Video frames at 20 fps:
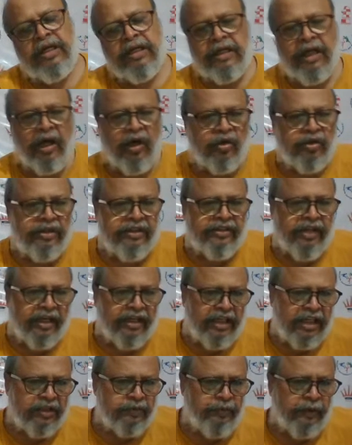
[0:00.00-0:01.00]
Now this
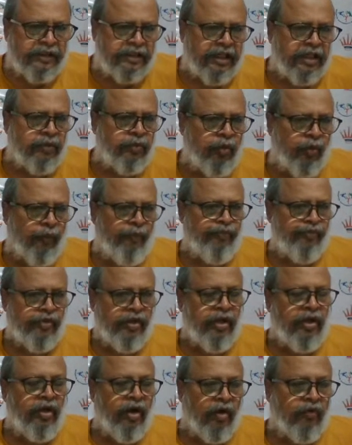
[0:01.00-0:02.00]
unexpected move.
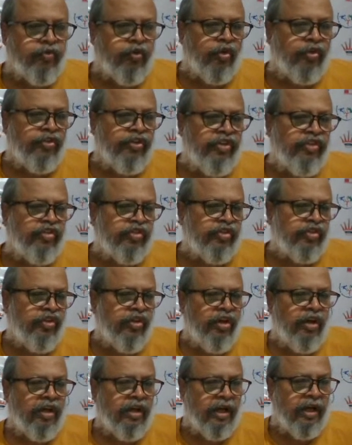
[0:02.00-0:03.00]
Of course, this
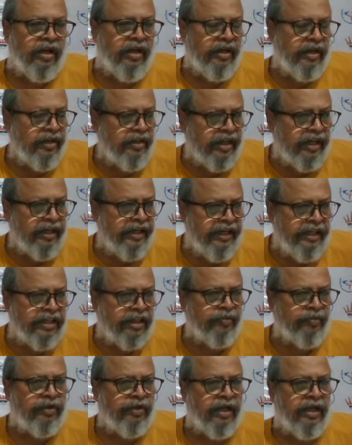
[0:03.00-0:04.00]
in the heat
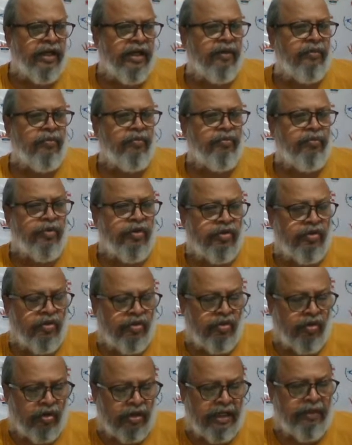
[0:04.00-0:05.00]
of the
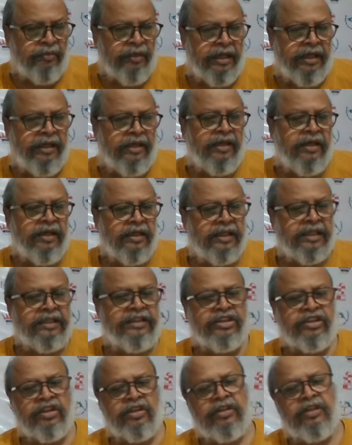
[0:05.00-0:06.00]
tournament
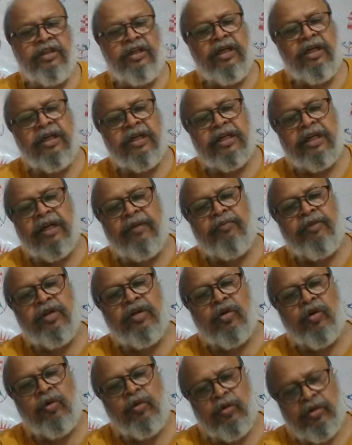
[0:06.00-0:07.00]
tension,
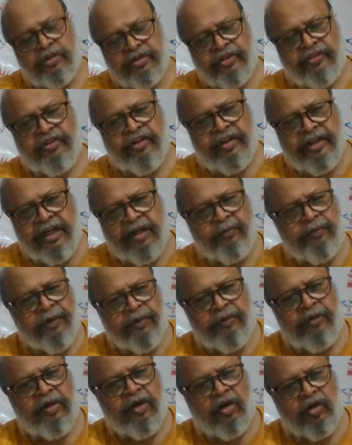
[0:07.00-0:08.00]
Kramnik such a great
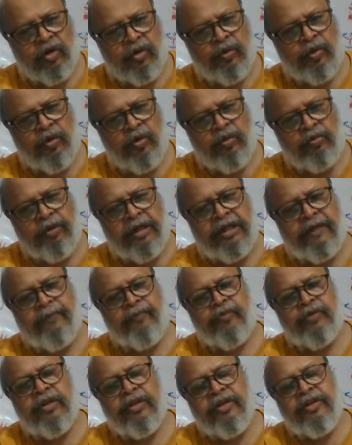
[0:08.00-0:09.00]
player will not overlook.
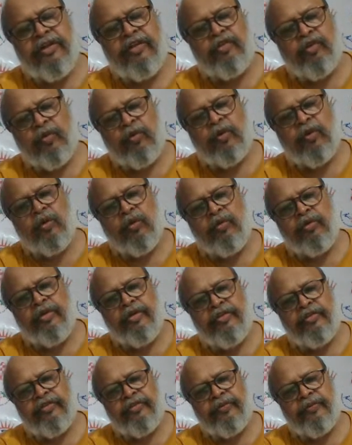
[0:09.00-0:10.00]
He has overlooked
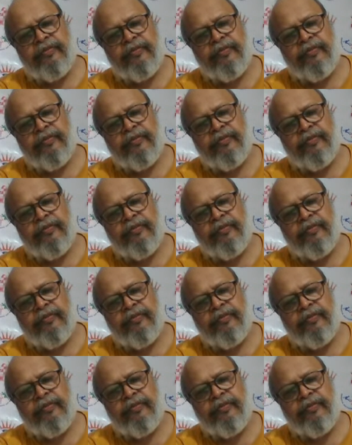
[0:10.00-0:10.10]
this.